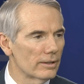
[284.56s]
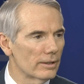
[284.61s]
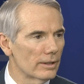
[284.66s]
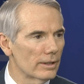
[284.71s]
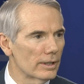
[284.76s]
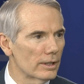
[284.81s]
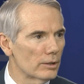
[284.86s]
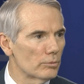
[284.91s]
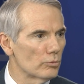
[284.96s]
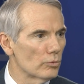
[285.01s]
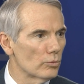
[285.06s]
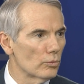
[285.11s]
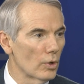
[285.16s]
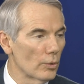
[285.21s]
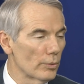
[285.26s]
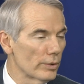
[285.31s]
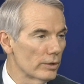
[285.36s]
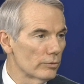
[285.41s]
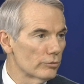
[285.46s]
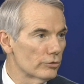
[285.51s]
um,
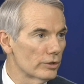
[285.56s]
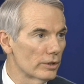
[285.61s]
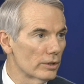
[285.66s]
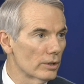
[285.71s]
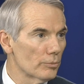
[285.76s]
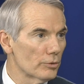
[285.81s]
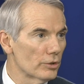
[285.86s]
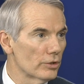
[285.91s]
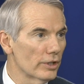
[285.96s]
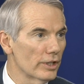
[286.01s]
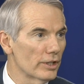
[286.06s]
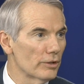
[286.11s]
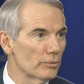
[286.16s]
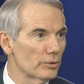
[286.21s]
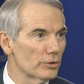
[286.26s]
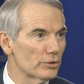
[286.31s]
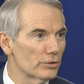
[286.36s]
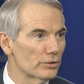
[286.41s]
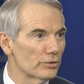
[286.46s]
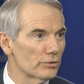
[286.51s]
what we have seen up to date,
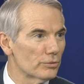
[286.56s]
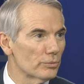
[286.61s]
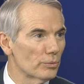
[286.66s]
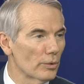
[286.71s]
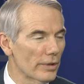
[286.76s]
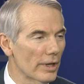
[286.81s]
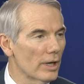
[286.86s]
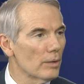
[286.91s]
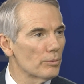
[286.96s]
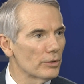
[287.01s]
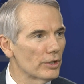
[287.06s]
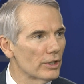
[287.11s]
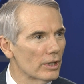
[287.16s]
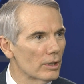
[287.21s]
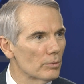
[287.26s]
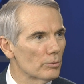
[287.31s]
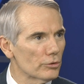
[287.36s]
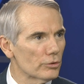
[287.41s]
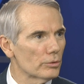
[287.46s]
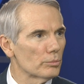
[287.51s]
which is without being
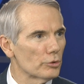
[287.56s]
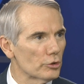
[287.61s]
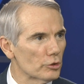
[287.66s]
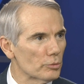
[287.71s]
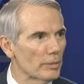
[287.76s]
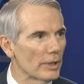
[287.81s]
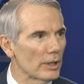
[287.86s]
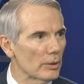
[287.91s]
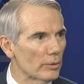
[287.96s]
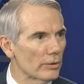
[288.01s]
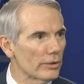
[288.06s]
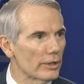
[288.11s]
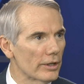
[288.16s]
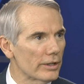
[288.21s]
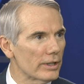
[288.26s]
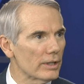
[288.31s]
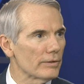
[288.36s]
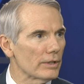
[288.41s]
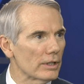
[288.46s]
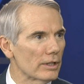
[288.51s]
able to push back,
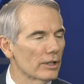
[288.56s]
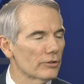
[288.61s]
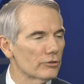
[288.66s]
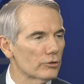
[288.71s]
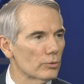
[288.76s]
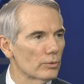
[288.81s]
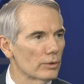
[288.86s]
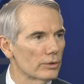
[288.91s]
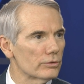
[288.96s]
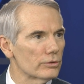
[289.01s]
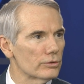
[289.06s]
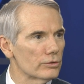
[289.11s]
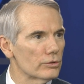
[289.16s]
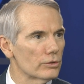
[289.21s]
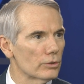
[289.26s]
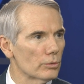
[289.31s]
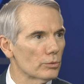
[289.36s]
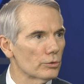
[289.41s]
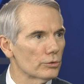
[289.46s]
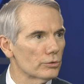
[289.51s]
without having consequences,
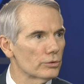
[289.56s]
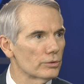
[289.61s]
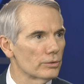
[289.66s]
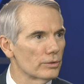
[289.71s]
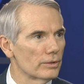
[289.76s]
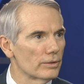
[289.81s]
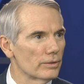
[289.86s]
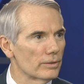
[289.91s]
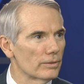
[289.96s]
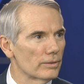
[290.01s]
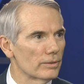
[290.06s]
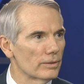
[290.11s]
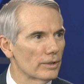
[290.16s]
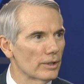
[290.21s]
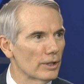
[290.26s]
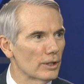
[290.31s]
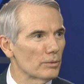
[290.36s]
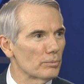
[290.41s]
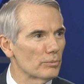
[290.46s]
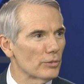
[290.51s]
there was,
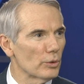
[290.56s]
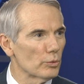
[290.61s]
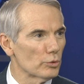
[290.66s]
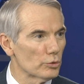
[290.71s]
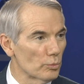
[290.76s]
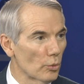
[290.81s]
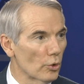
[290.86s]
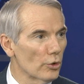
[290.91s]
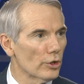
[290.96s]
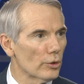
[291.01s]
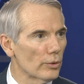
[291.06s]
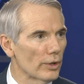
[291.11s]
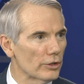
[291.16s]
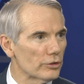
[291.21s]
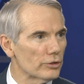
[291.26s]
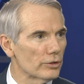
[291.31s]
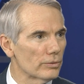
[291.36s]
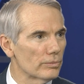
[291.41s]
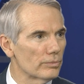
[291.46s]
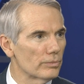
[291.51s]
um, there was more
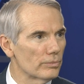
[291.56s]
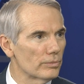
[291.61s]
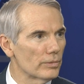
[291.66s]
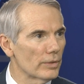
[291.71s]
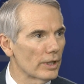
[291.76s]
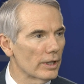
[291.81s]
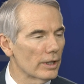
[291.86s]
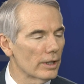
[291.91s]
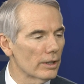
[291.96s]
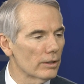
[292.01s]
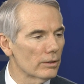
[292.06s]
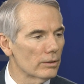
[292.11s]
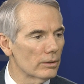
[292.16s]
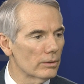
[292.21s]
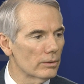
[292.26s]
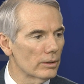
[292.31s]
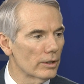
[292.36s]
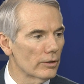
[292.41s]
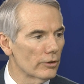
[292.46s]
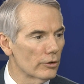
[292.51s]
aggression and,
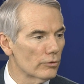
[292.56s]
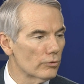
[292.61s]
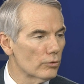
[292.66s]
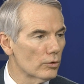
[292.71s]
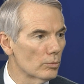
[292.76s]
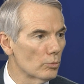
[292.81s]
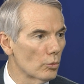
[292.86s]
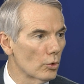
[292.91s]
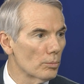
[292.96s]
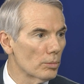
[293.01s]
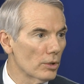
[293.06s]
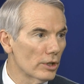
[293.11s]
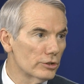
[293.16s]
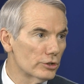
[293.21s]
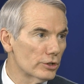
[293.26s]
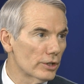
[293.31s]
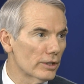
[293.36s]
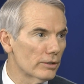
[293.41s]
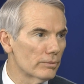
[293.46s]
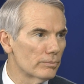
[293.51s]
and therefore more
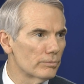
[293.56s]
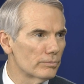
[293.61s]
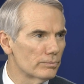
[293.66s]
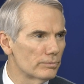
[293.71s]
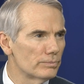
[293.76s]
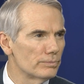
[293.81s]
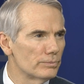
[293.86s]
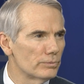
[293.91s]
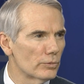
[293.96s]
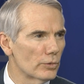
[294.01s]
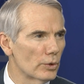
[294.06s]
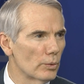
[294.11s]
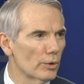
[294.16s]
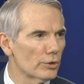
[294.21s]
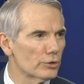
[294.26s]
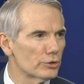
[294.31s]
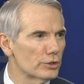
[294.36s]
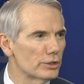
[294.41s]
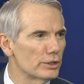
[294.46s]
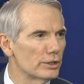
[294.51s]
bloodshed. We
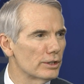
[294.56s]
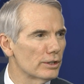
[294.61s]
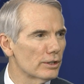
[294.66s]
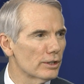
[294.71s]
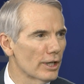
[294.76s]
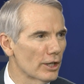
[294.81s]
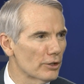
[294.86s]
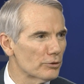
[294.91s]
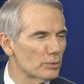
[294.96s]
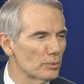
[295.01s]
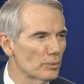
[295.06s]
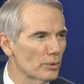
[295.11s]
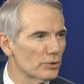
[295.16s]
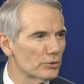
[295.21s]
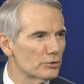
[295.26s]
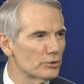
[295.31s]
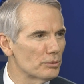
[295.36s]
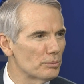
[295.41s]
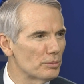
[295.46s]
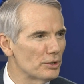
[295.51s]
want to see less. We want
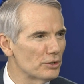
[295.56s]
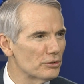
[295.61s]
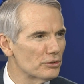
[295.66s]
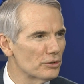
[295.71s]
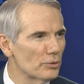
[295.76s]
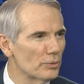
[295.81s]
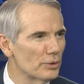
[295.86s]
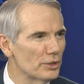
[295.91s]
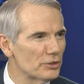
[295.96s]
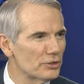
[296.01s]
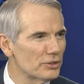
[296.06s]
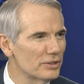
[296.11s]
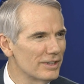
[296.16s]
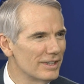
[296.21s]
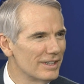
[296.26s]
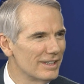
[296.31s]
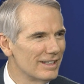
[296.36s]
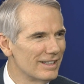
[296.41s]
to see peace in the region.